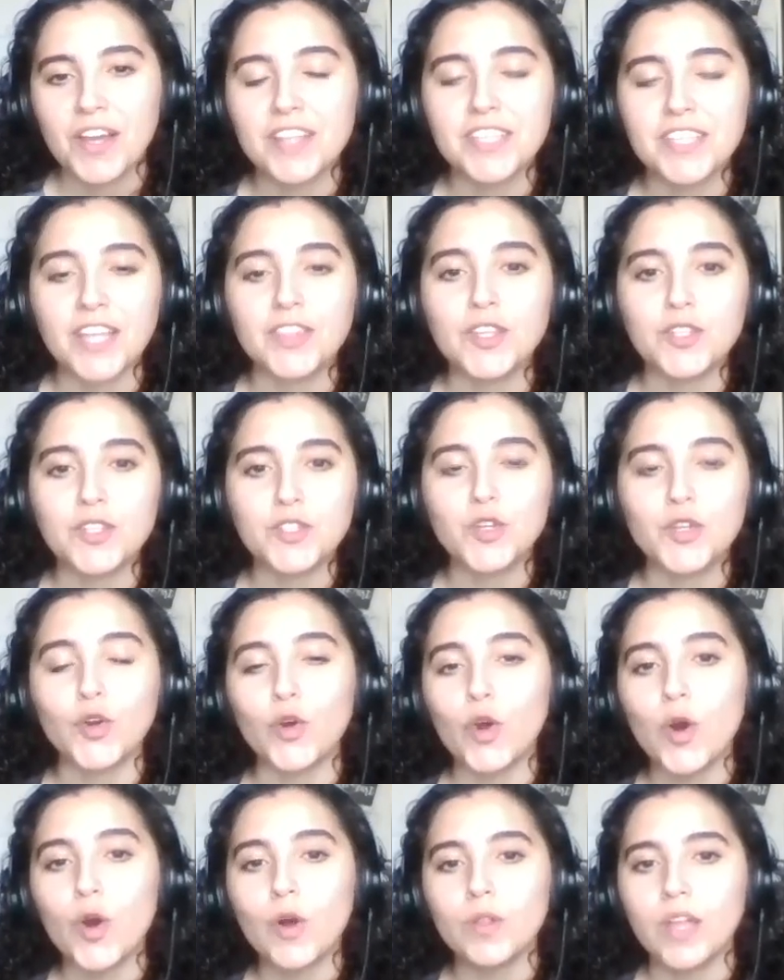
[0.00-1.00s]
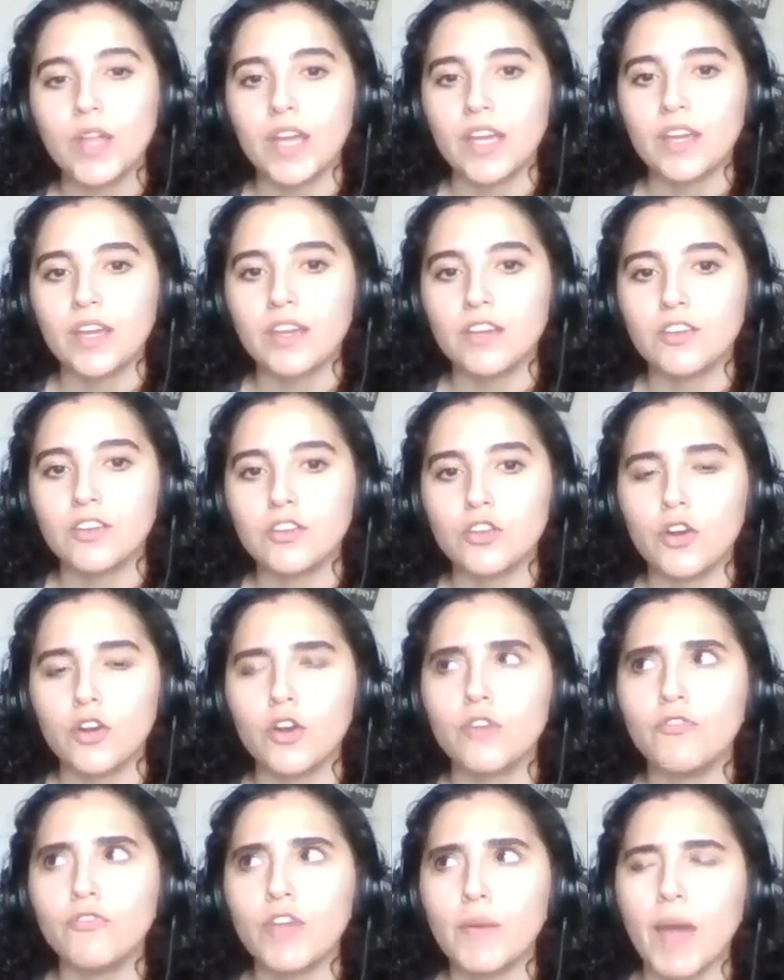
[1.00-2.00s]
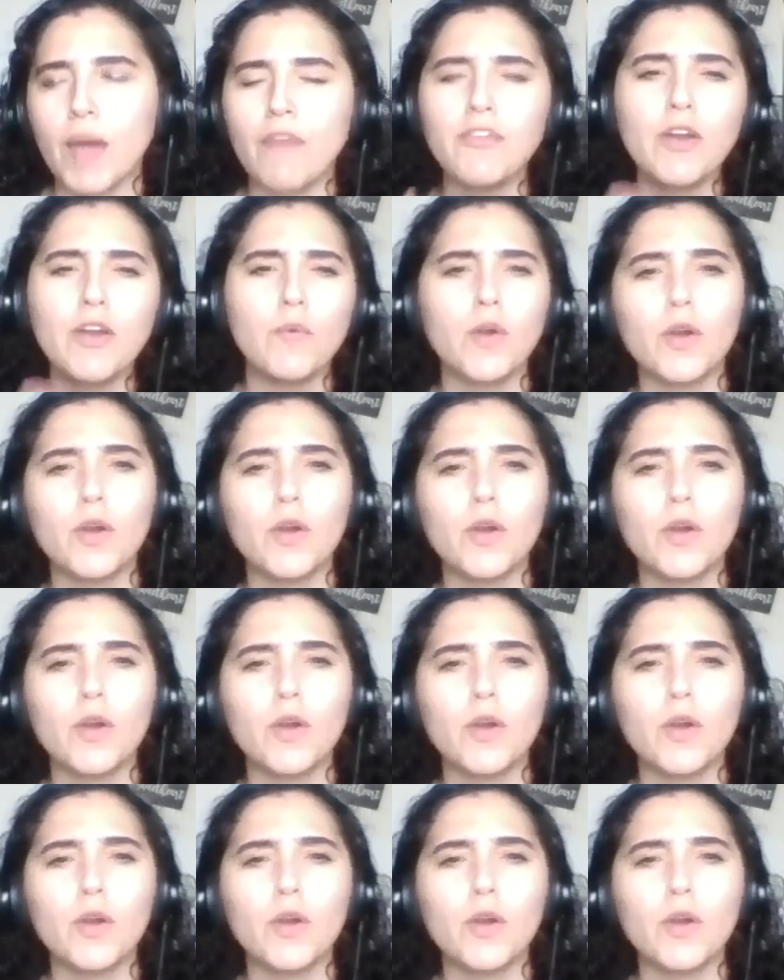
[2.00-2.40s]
like this girl like her family, I forget where her